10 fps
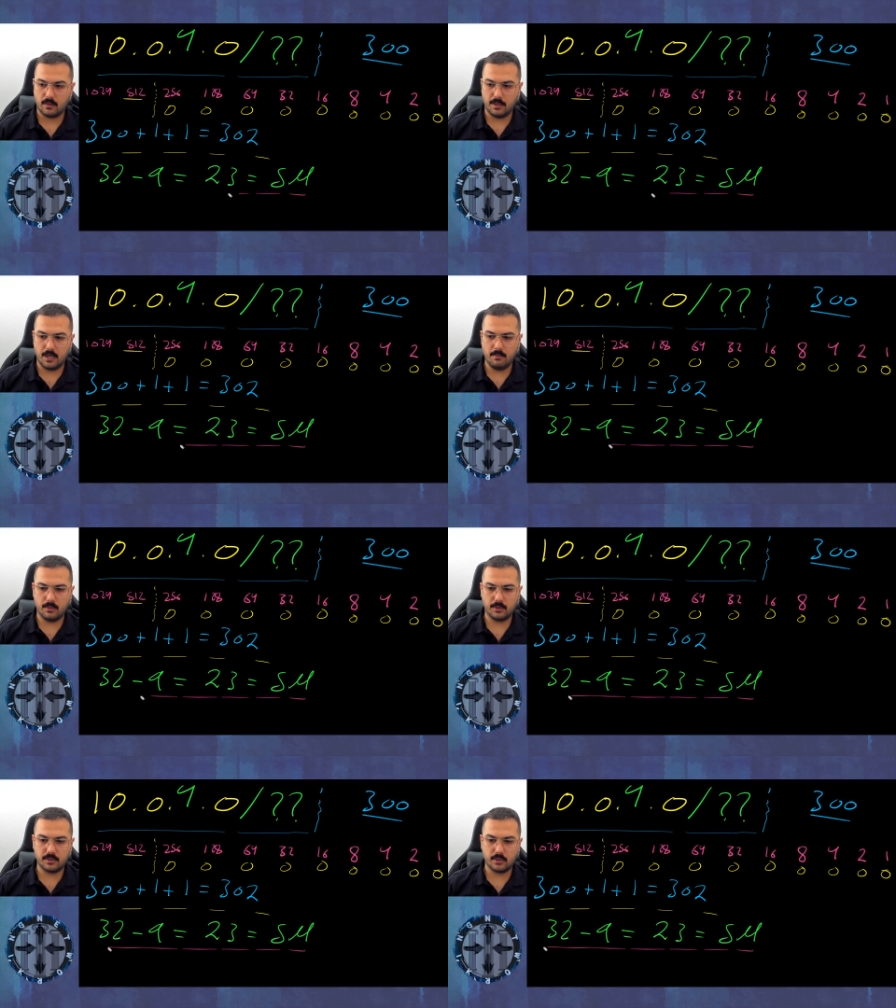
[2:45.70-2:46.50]
The
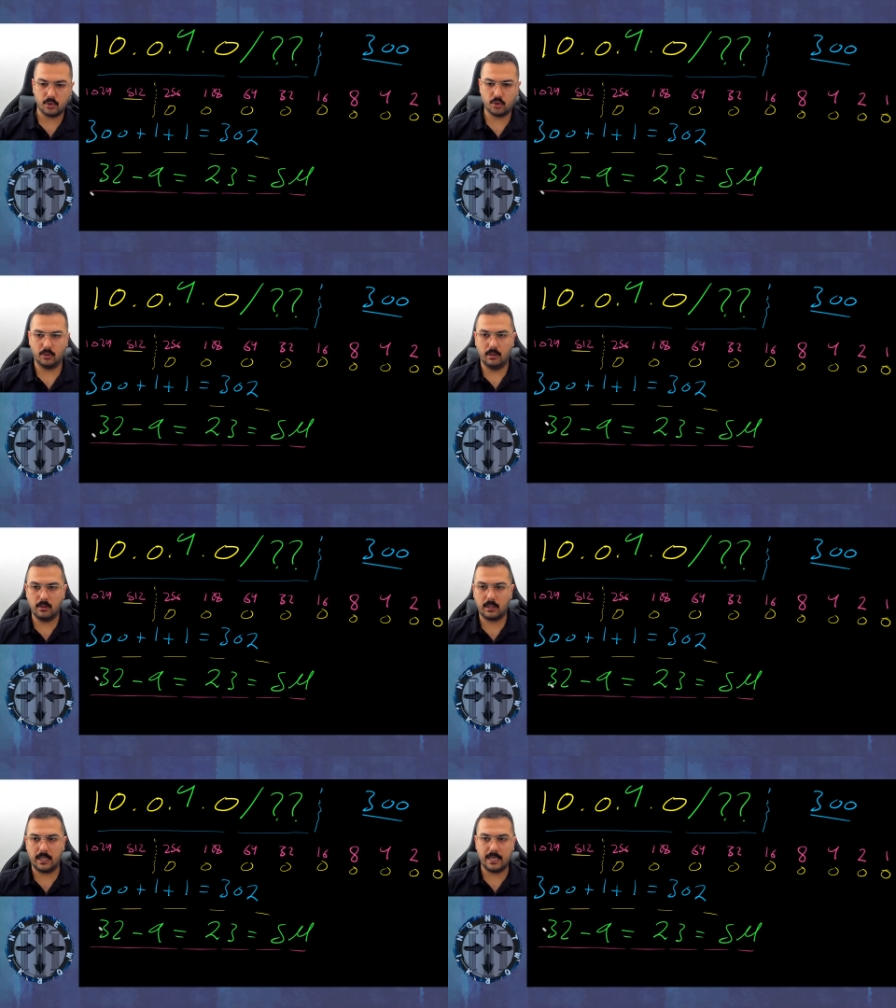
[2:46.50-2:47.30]
numbers should
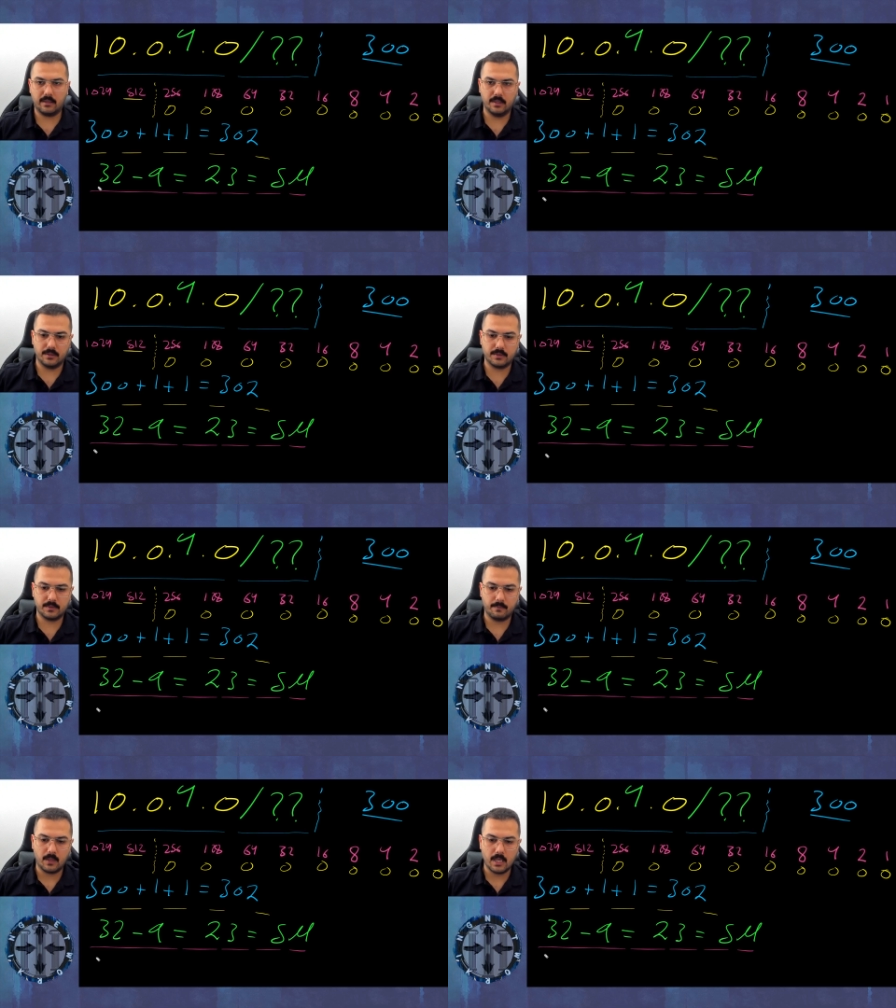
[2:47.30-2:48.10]
look like this.